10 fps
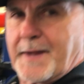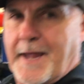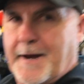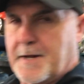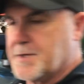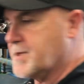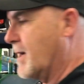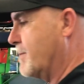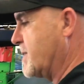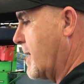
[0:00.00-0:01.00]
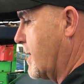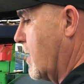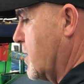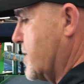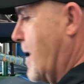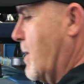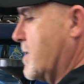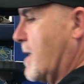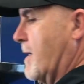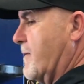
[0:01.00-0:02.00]
mechanical setup side goes, now
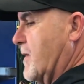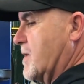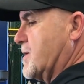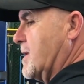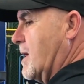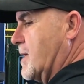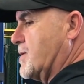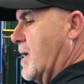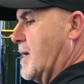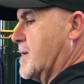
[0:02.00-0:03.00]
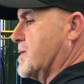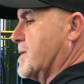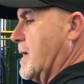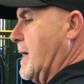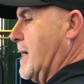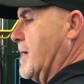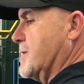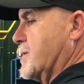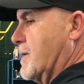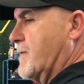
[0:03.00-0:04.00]
he's got to finish the electronics and
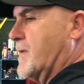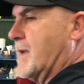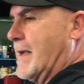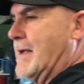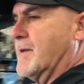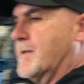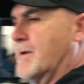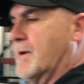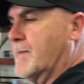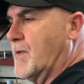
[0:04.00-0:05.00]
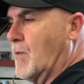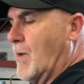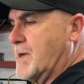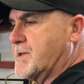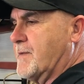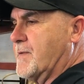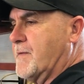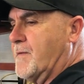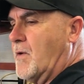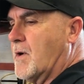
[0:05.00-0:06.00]
start fitting in the rest of the
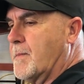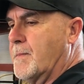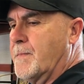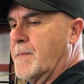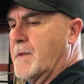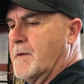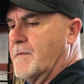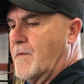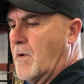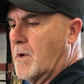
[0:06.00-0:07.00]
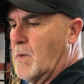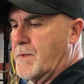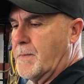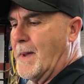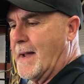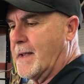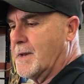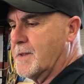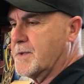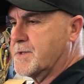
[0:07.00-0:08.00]
form for what the back
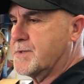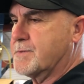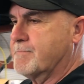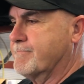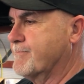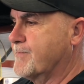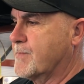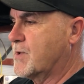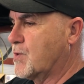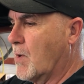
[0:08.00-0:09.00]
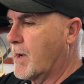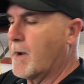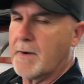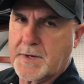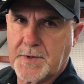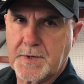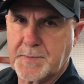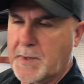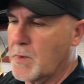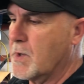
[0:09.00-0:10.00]
end of this trunk area, so to
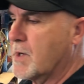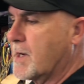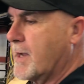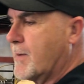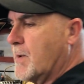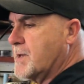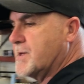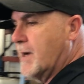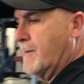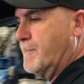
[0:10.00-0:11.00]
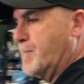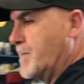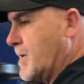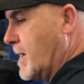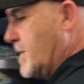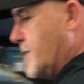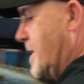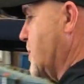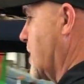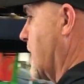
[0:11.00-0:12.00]
speak, will look like when he's done. Okay, so
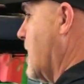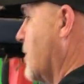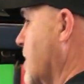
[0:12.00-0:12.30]
that's working along